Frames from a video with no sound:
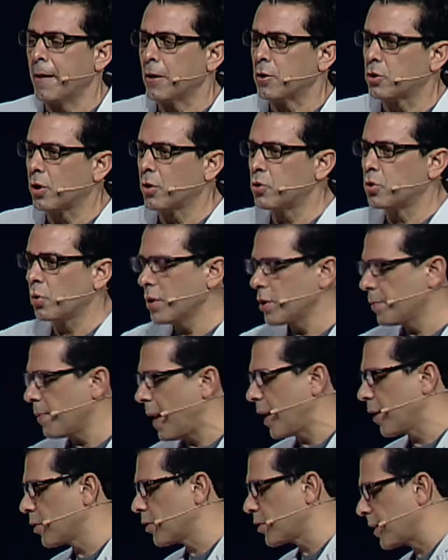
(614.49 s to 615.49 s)
So Joyce
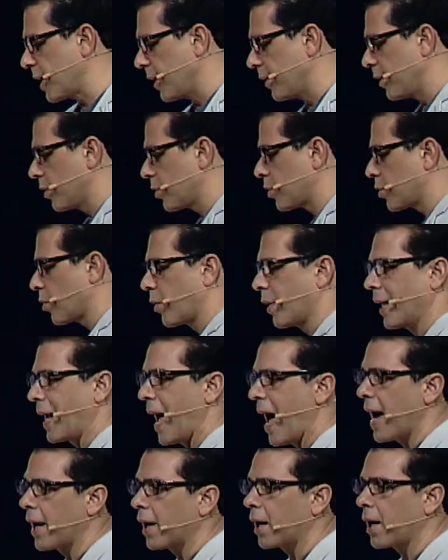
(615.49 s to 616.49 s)
Myers is telling a story
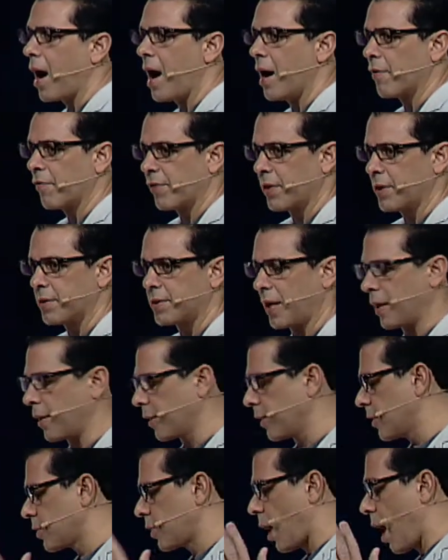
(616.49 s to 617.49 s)
at a conference.
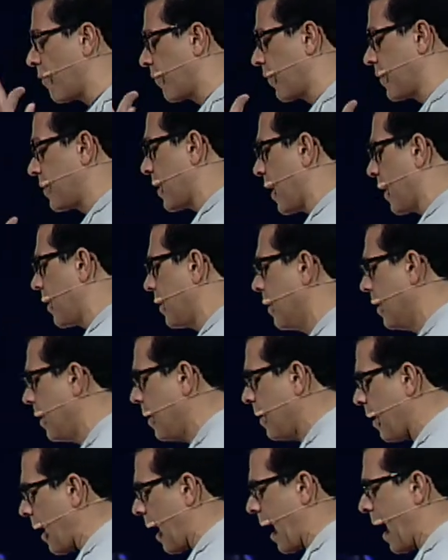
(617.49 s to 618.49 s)
This conference had,
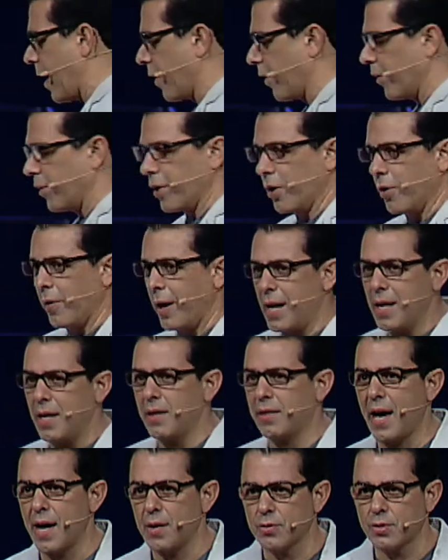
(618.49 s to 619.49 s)
I don't know,
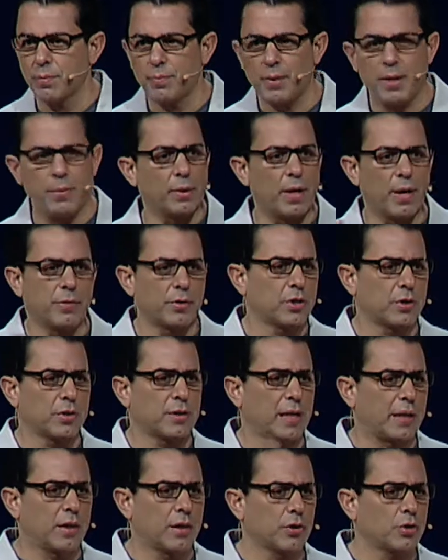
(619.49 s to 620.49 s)
80,000 people. That was
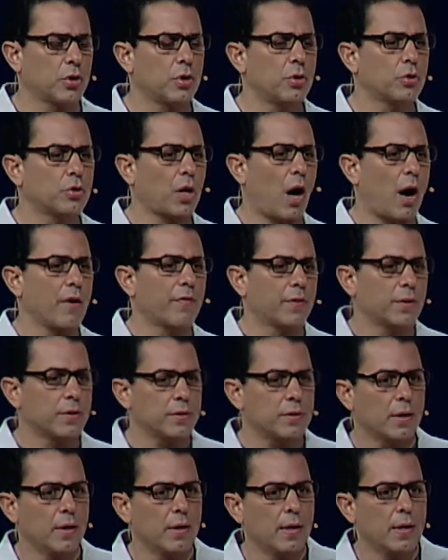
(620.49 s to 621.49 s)
just like this huge
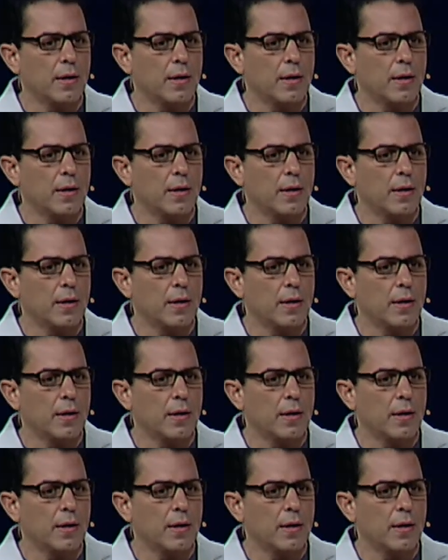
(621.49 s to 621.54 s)
conference.